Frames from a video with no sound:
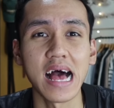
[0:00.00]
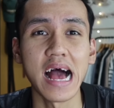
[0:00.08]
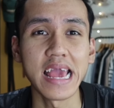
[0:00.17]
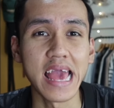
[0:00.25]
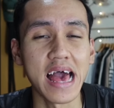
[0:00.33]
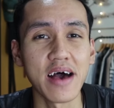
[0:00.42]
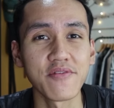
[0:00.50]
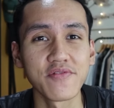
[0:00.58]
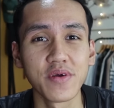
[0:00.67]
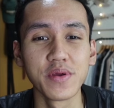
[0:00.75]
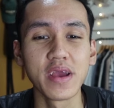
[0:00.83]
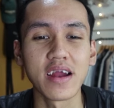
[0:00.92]
I
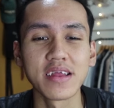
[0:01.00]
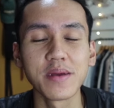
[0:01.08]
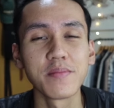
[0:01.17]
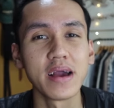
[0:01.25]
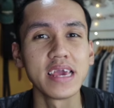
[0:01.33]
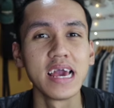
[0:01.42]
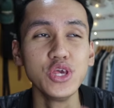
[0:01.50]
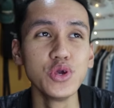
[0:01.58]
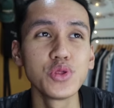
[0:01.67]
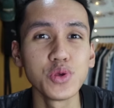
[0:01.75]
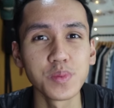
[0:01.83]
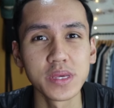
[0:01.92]
have regarding my
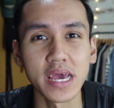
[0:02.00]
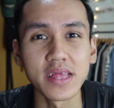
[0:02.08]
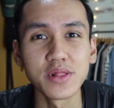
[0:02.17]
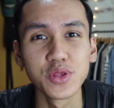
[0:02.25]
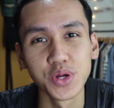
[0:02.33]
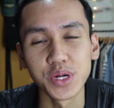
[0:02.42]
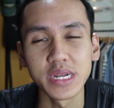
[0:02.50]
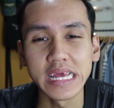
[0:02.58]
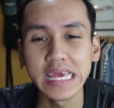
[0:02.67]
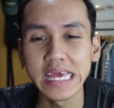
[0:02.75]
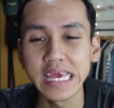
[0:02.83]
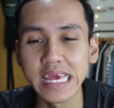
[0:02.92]
YouTube channel
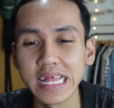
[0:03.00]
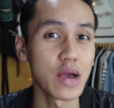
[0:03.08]
journey.